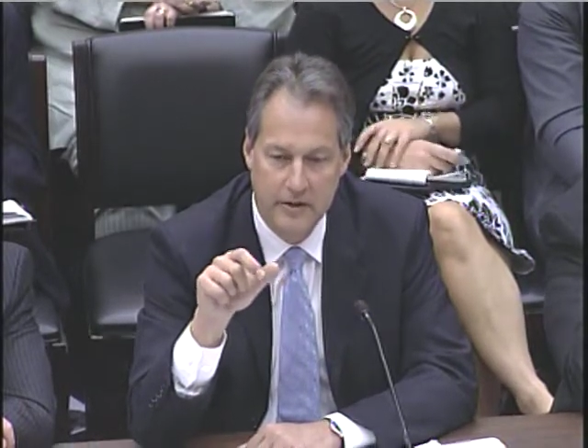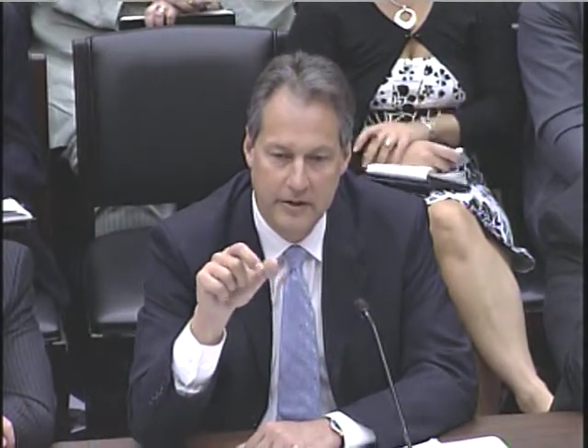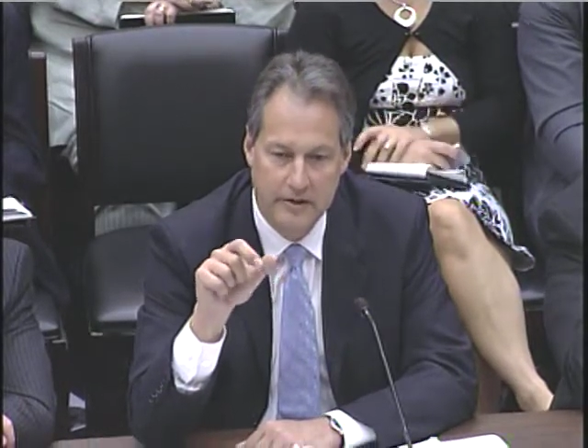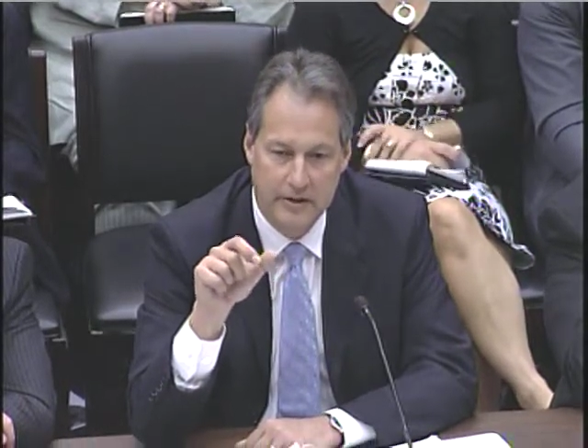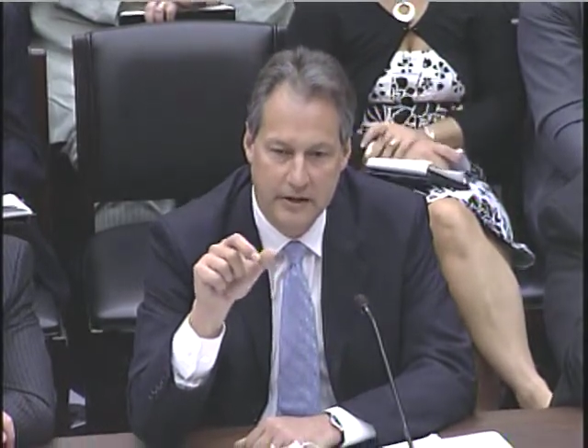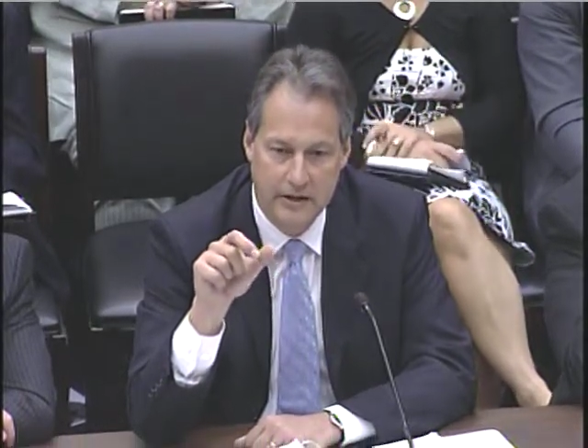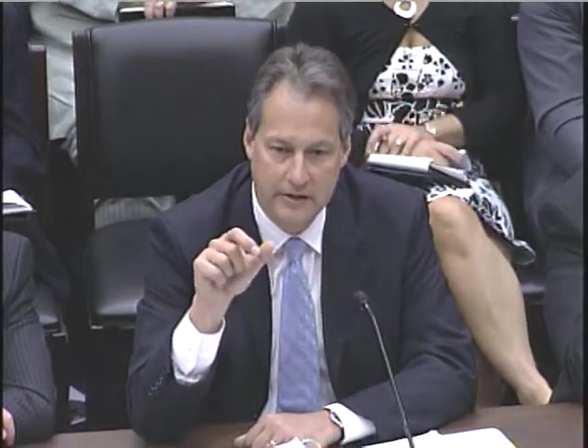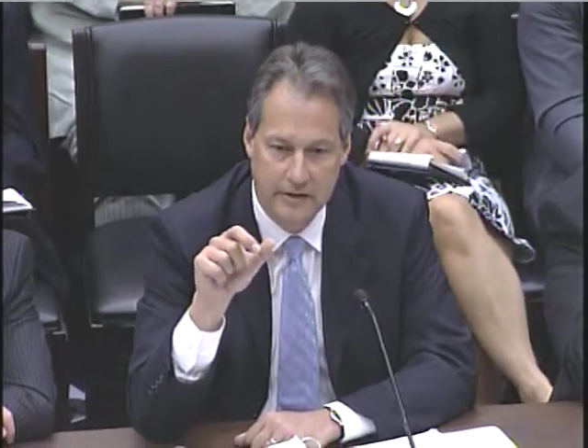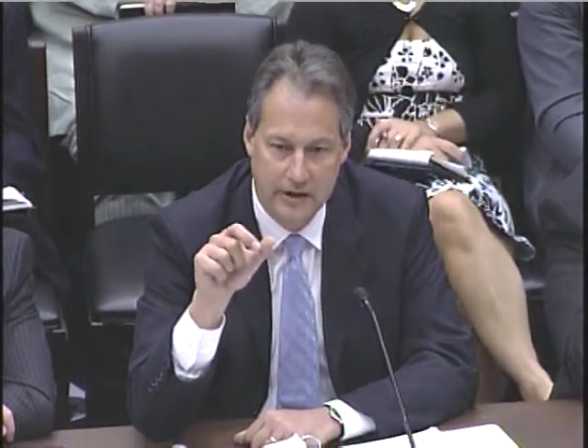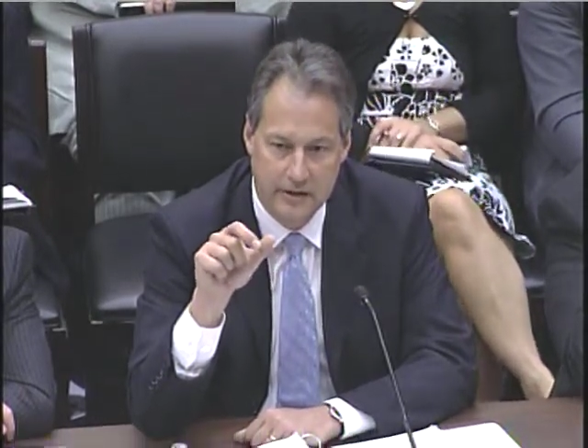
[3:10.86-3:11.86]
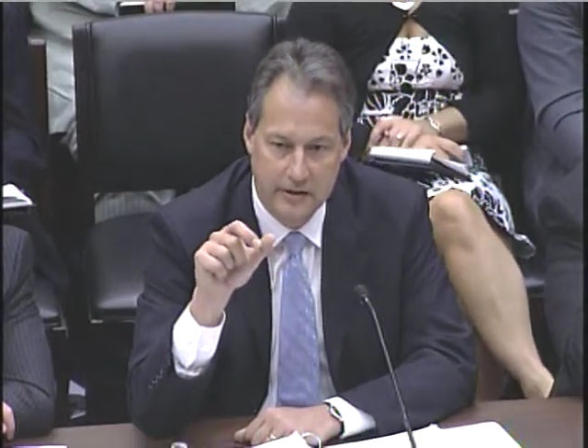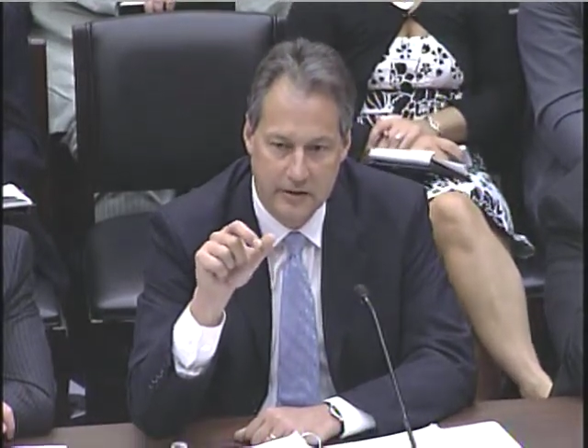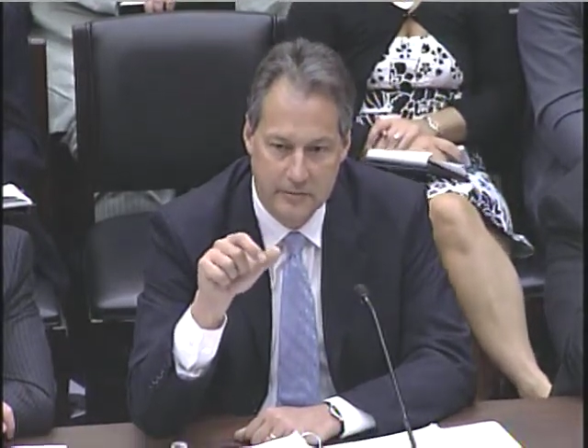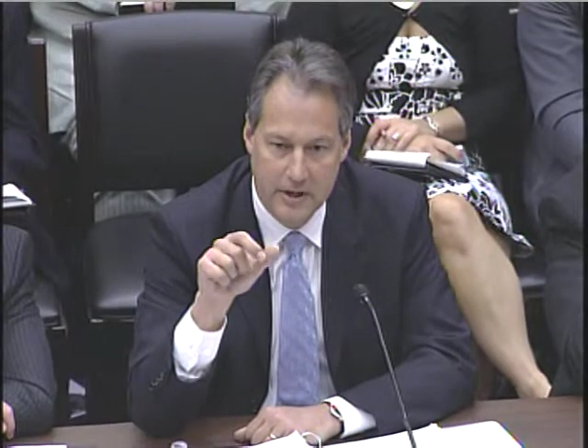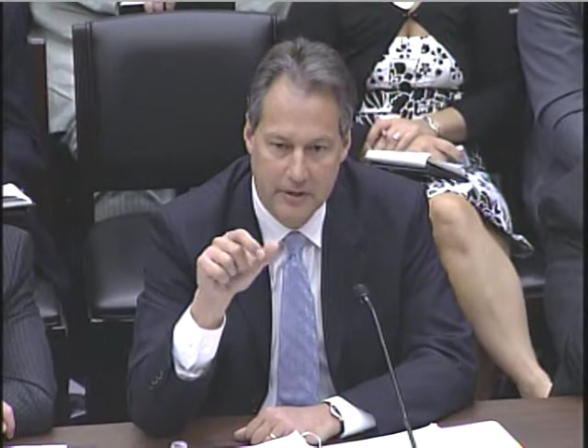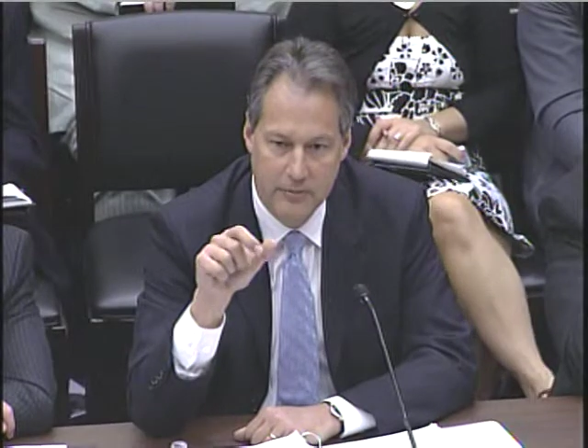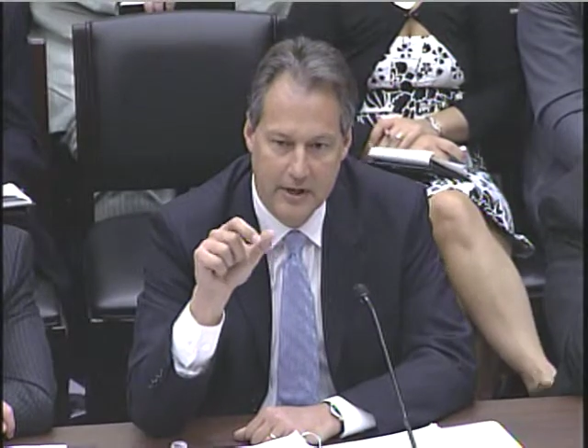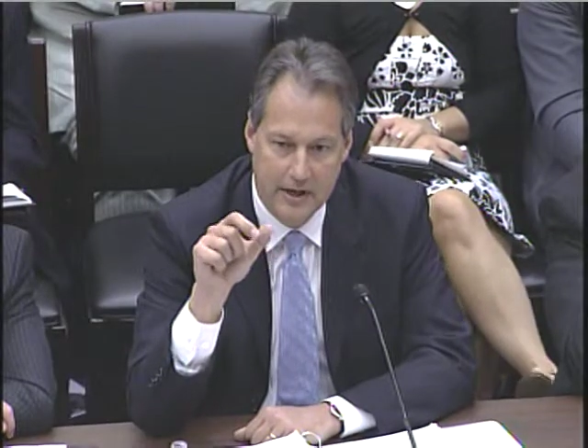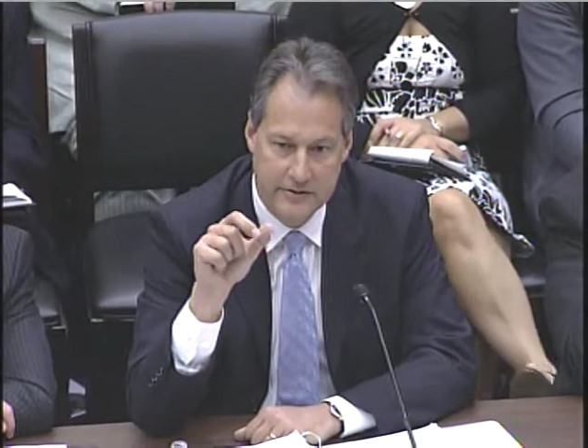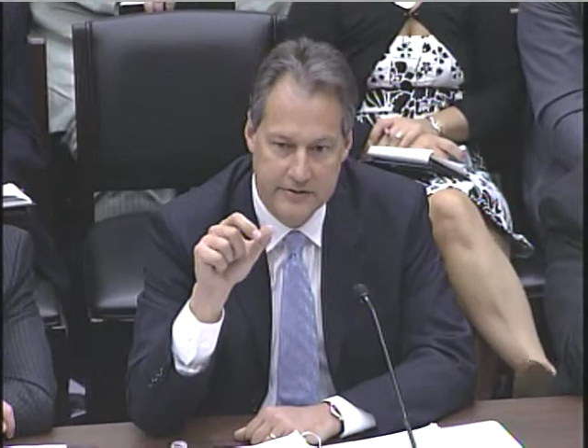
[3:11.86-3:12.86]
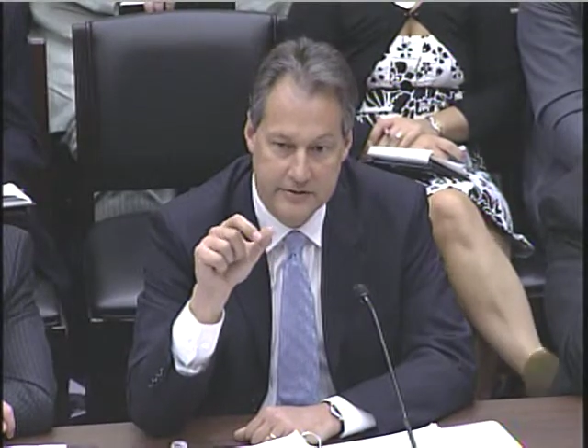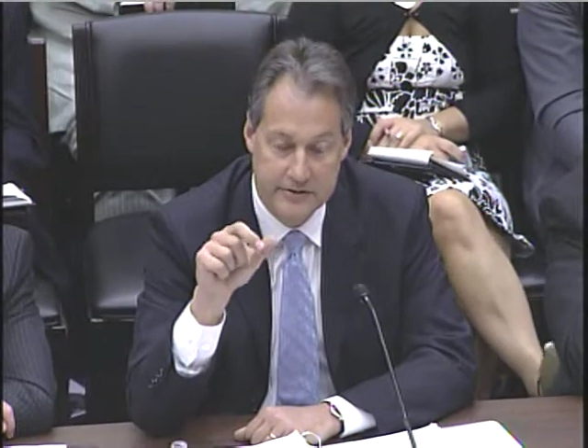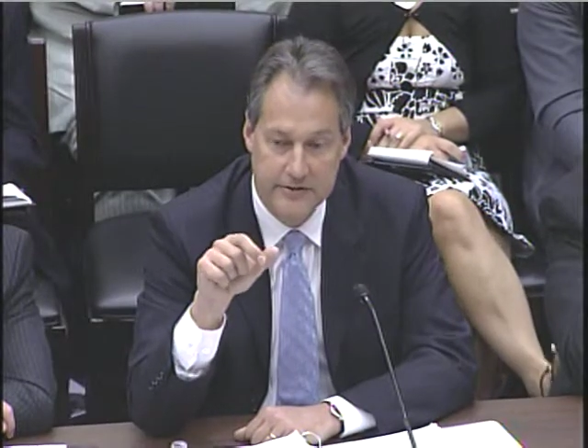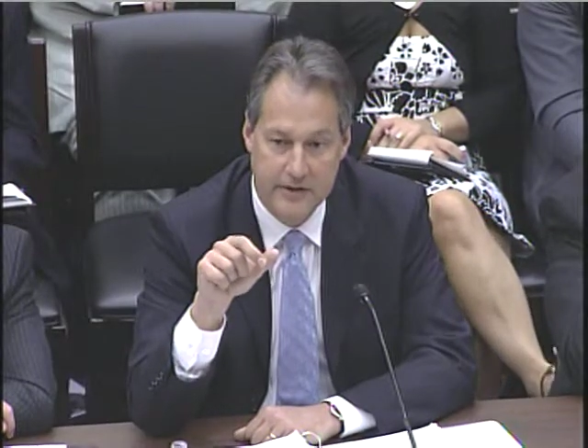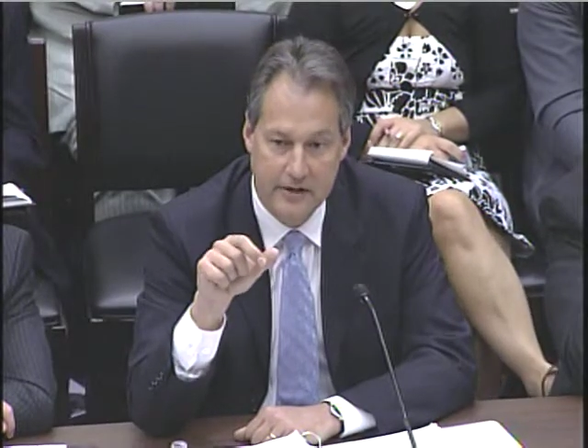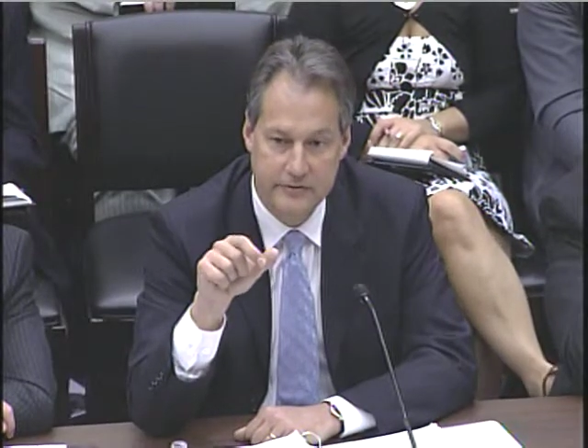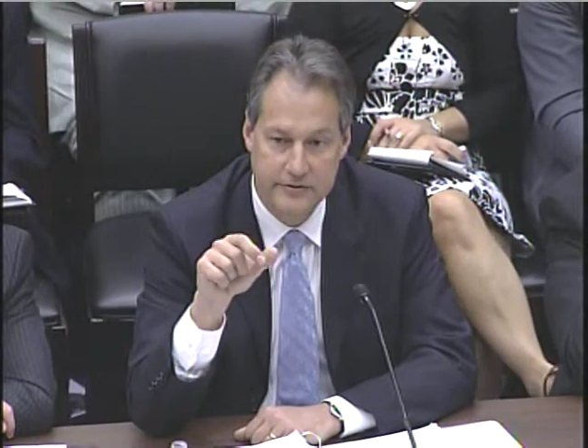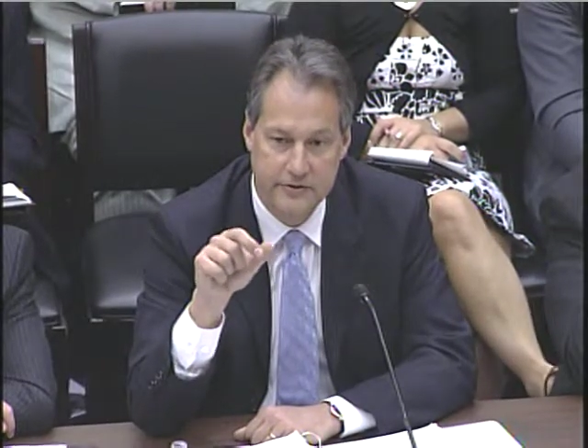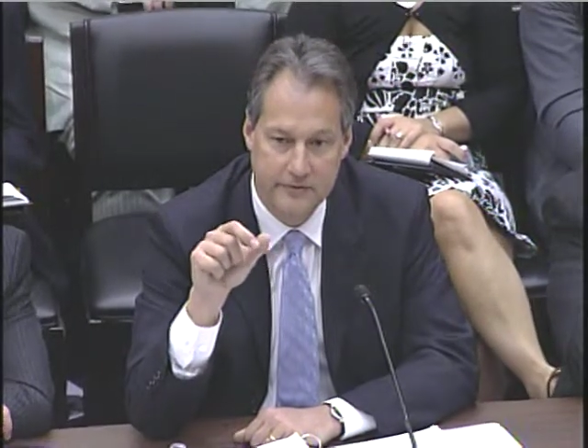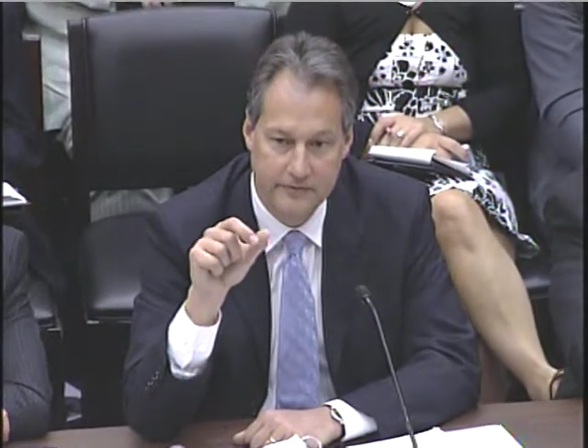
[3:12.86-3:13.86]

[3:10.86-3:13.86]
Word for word: indicated that in May we had 6,000